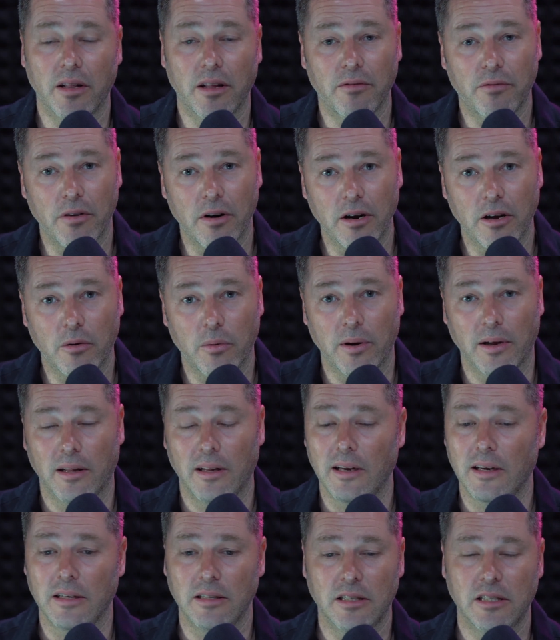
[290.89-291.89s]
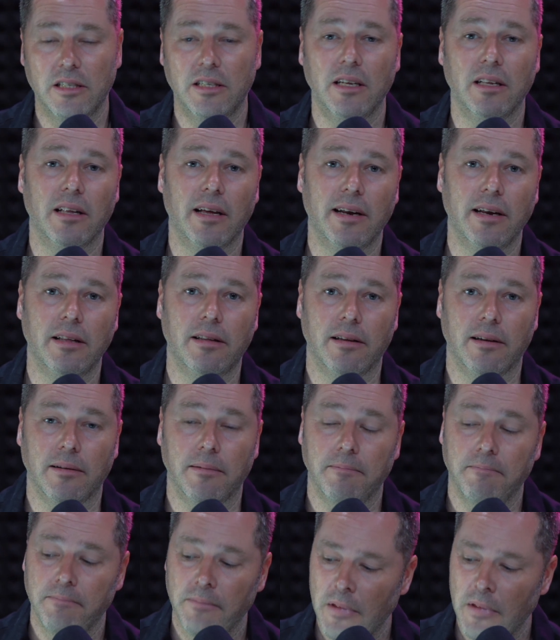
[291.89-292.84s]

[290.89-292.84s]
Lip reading: They're very quick. They can steal anything.